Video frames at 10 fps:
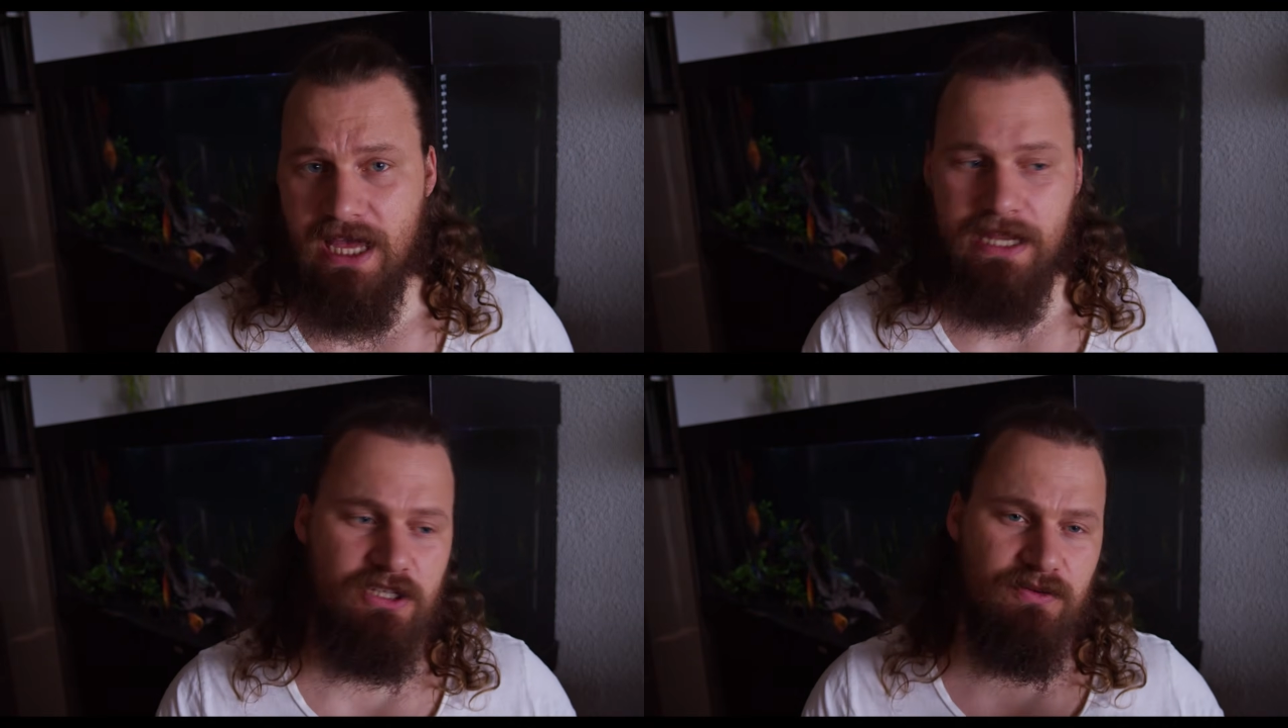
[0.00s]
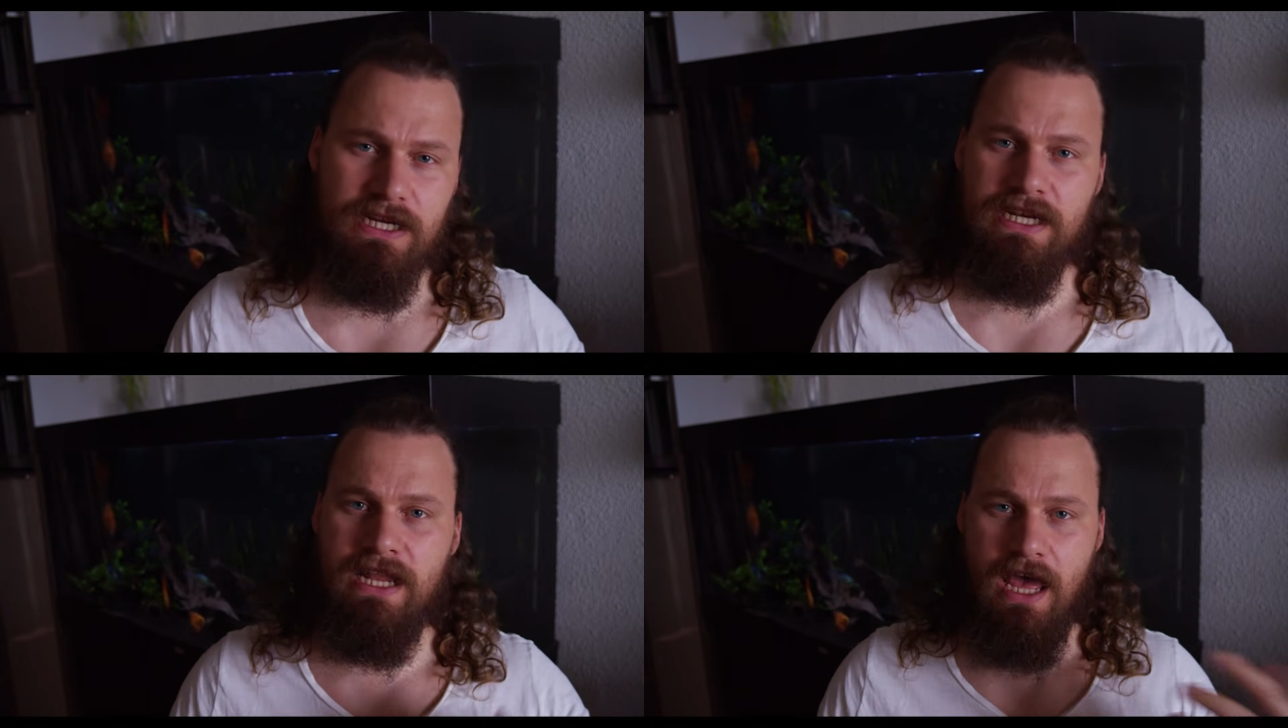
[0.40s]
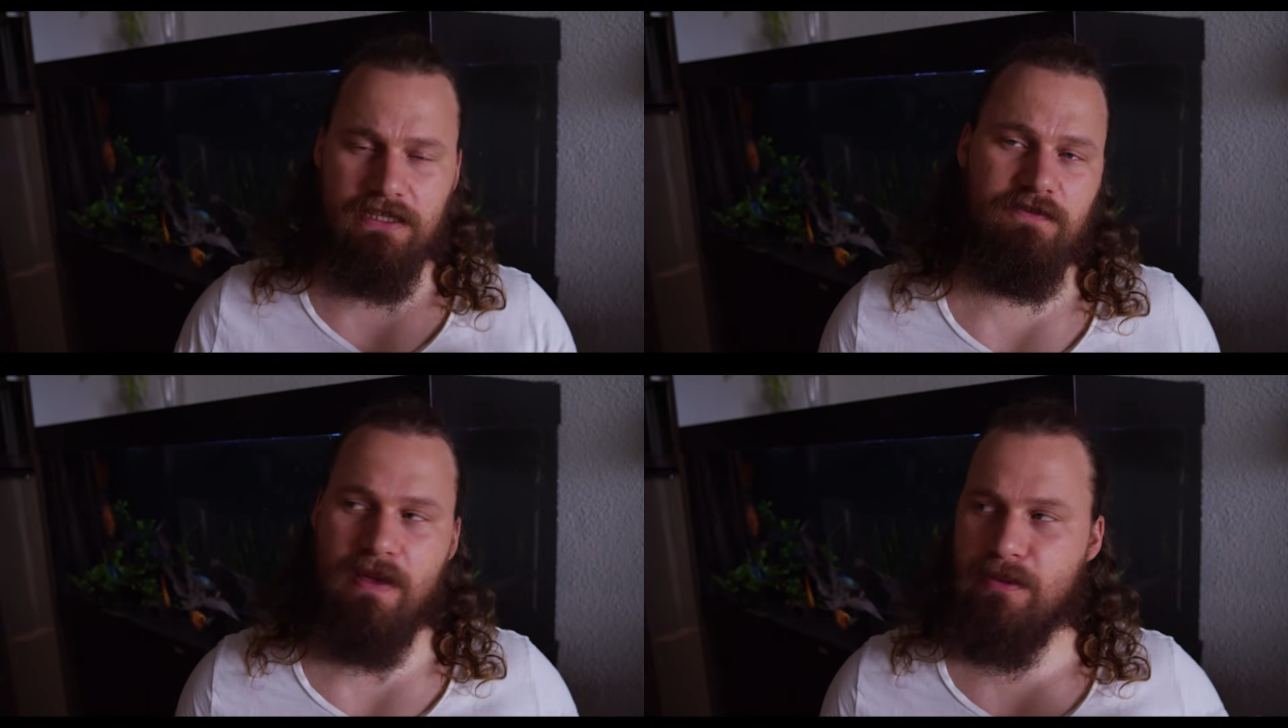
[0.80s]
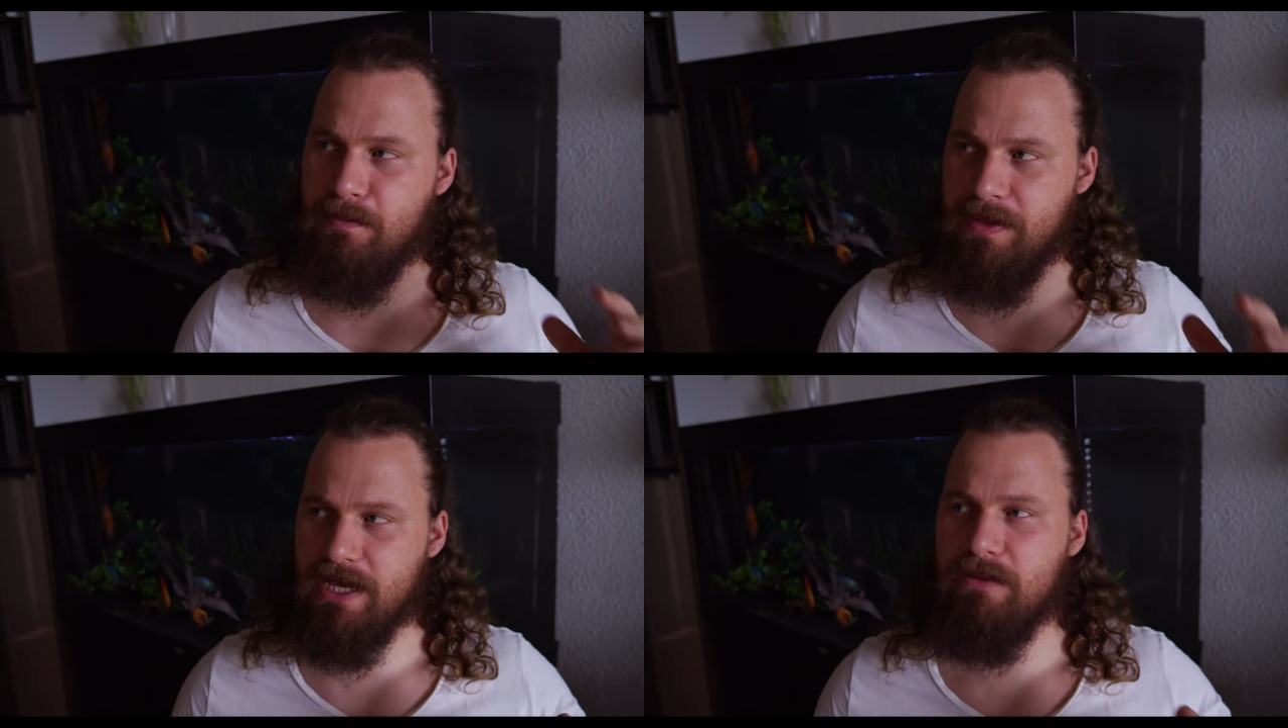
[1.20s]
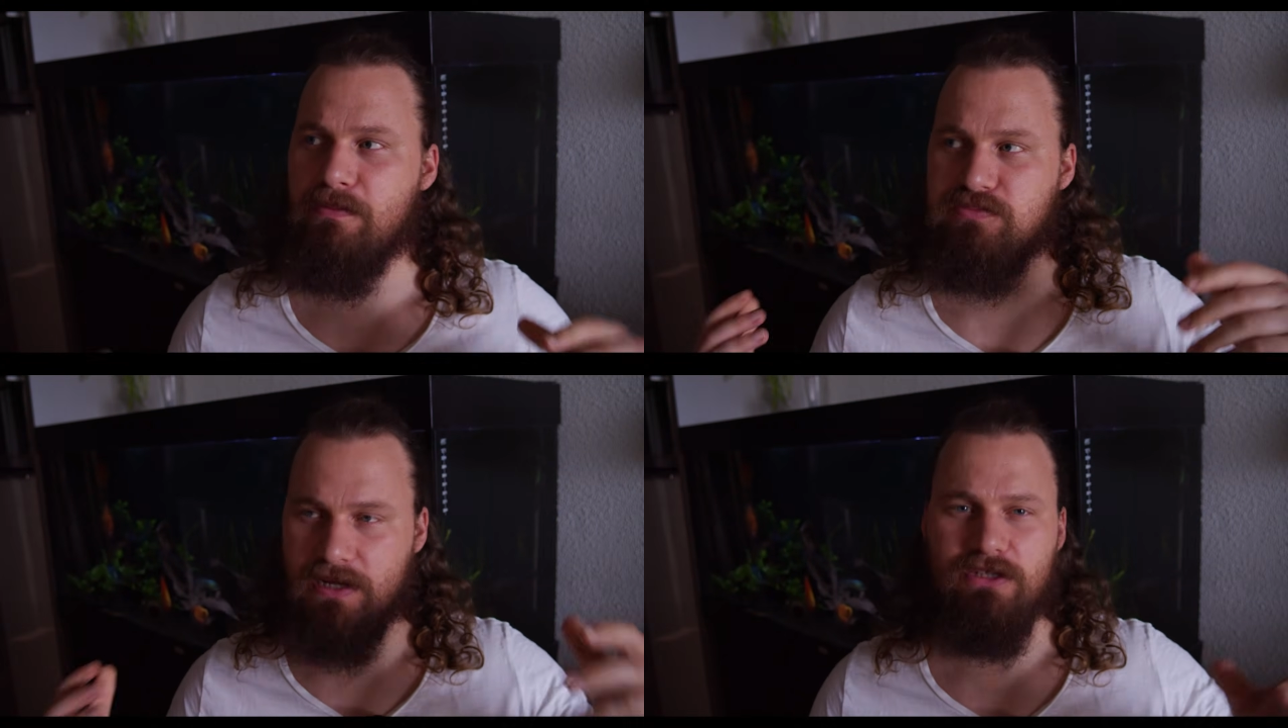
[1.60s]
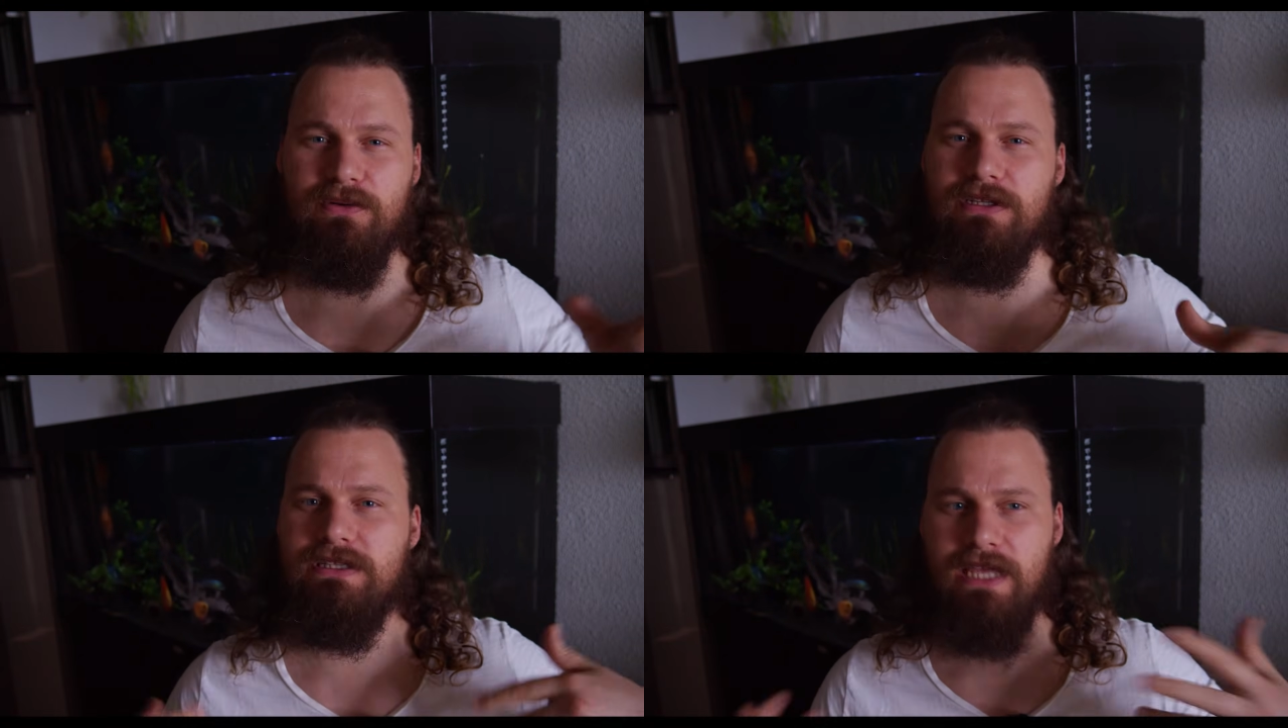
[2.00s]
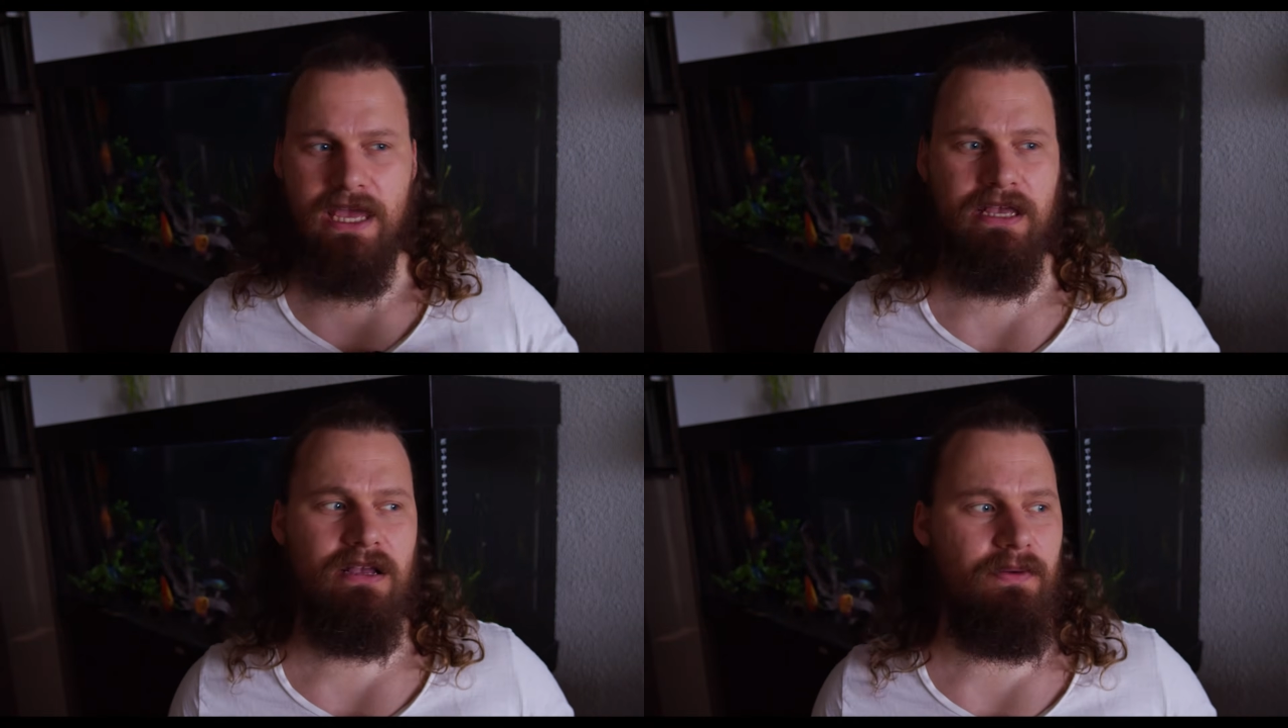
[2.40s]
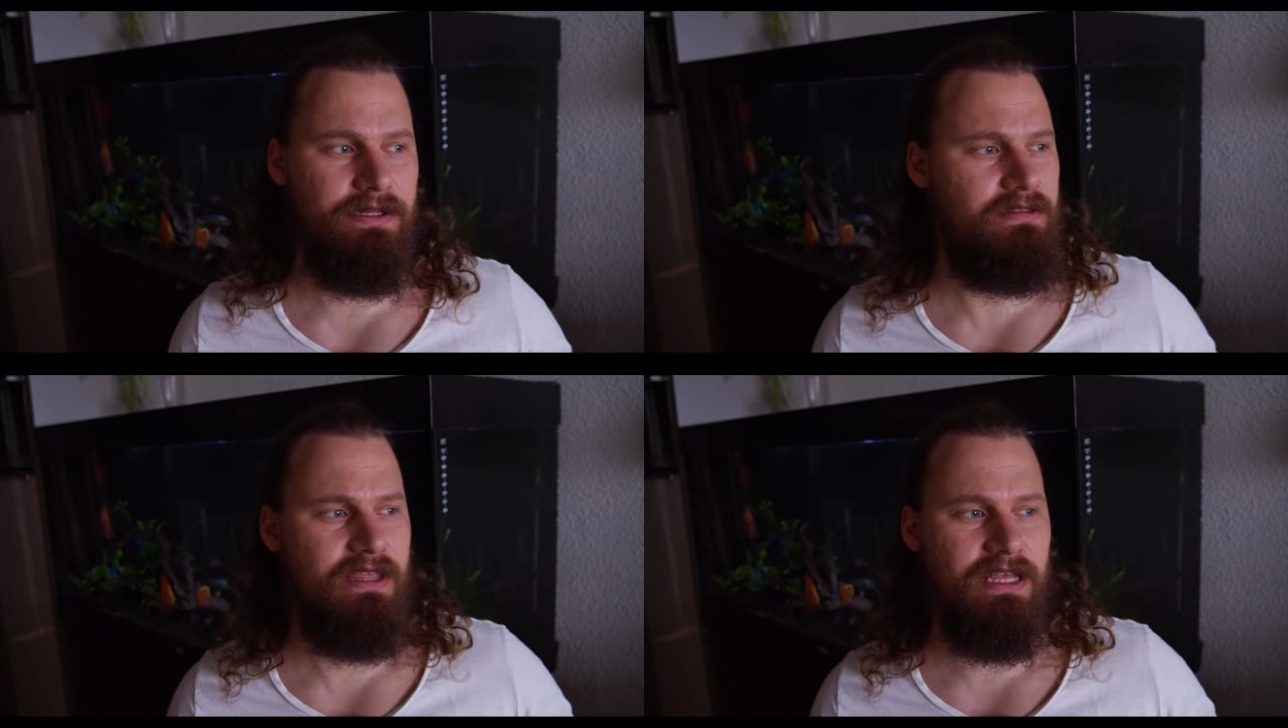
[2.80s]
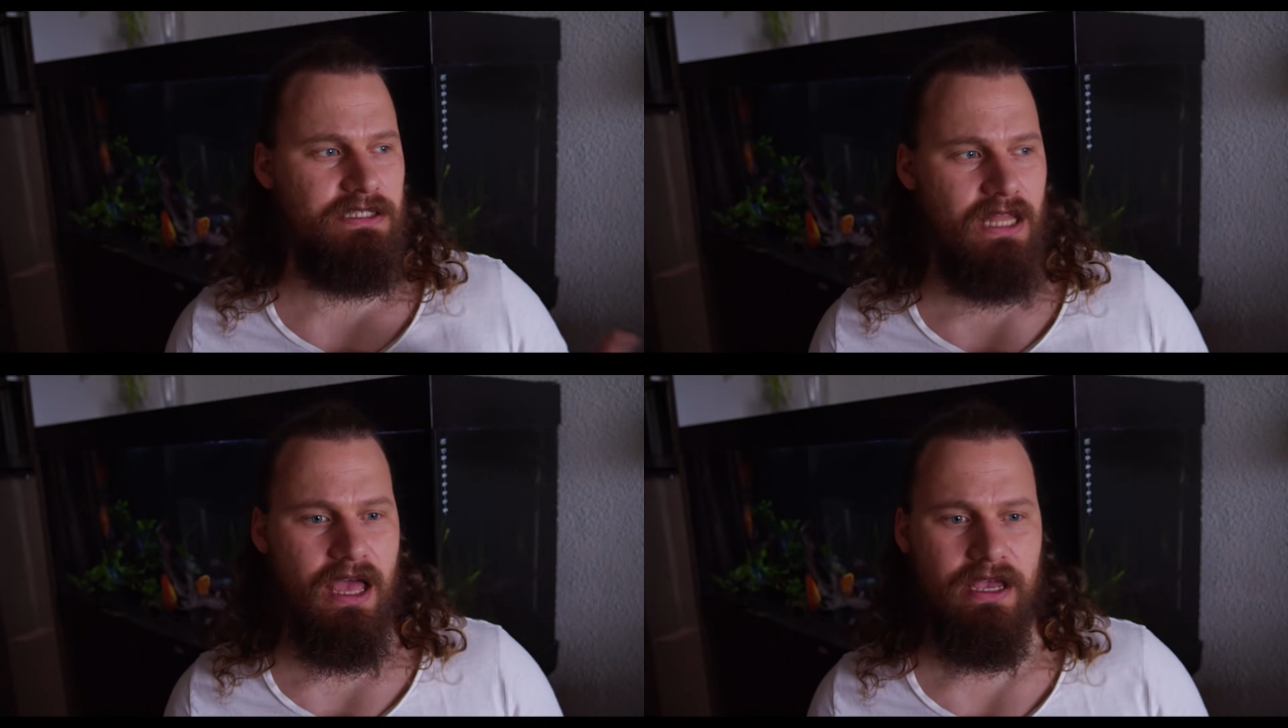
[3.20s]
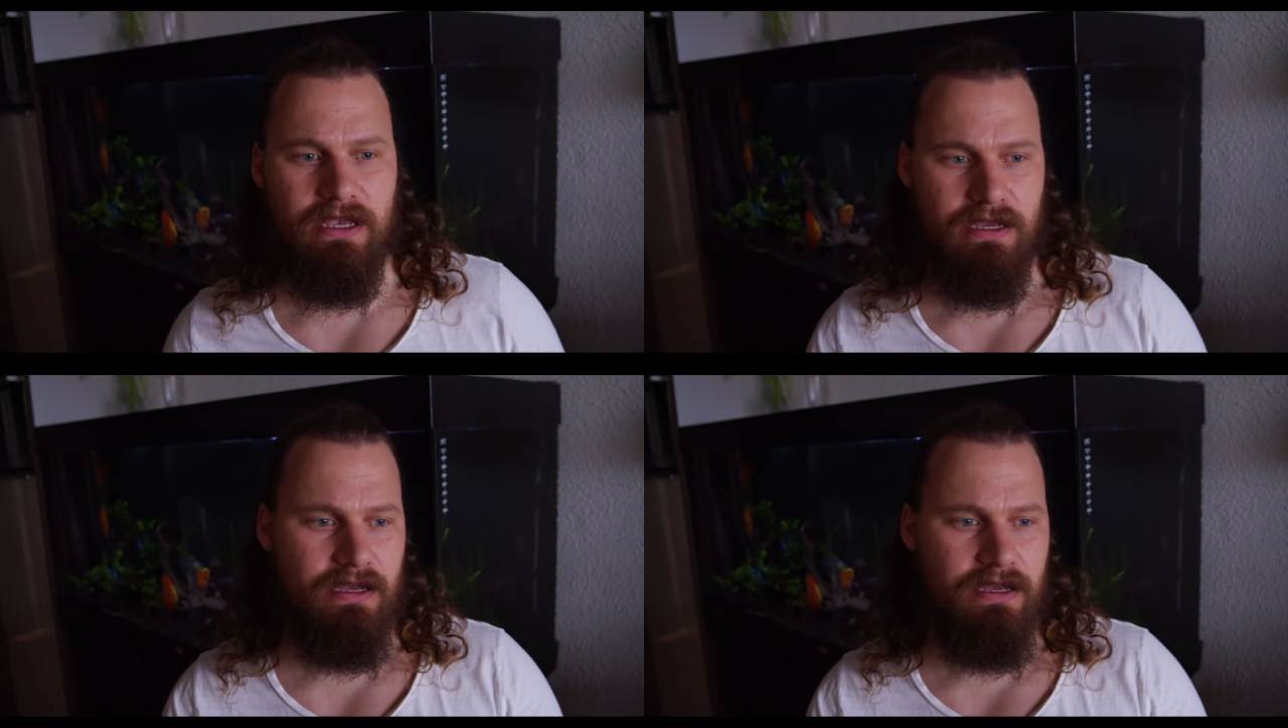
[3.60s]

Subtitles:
and it's really nice if you have a big predatory tank with things like